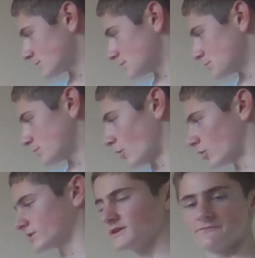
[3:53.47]

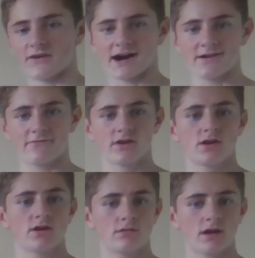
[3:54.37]
pawn e5
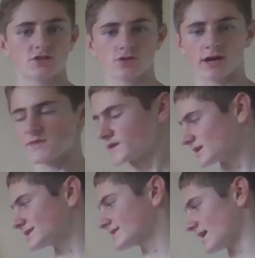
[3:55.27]
and try the
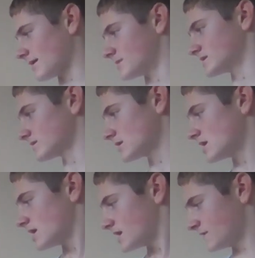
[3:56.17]
Englund Gambit.
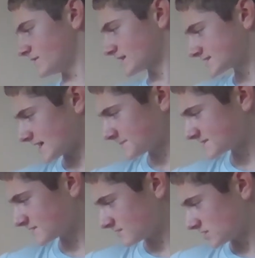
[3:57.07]
If he accepts
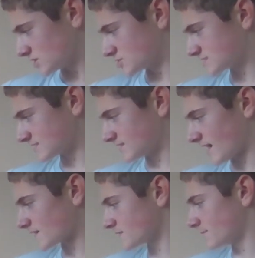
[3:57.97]
it, you just
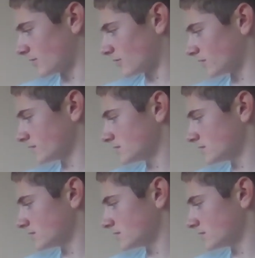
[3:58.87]
attack the pawn